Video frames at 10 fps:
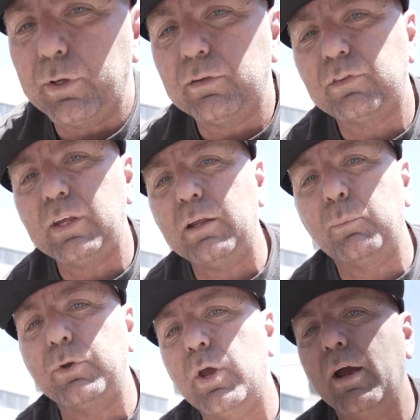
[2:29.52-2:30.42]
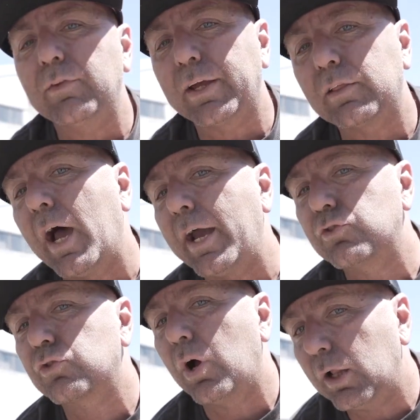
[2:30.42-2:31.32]
we see when you have like the
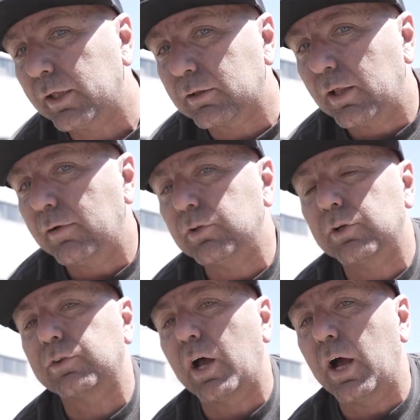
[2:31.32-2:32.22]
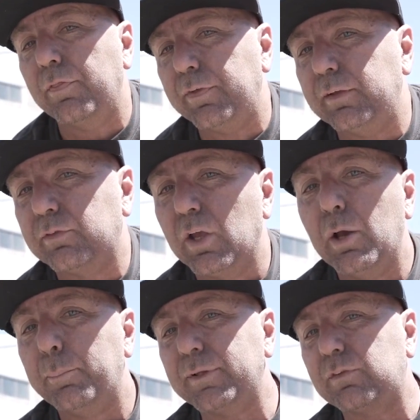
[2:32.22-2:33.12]
hydraulic levelers on these,
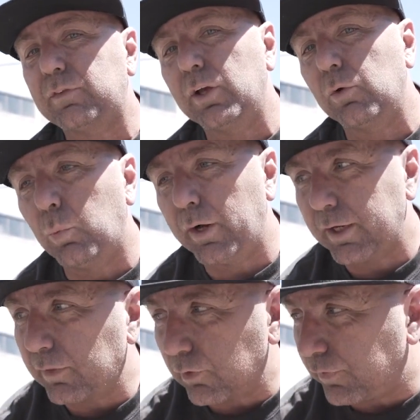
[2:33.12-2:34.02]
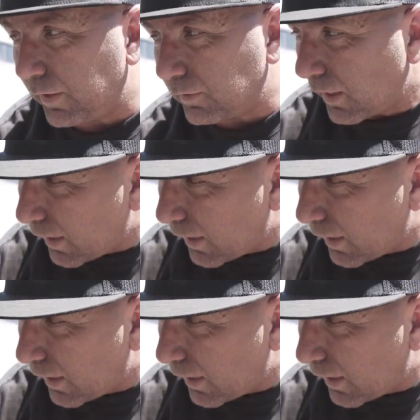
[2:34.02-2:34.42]
but still, one other thing to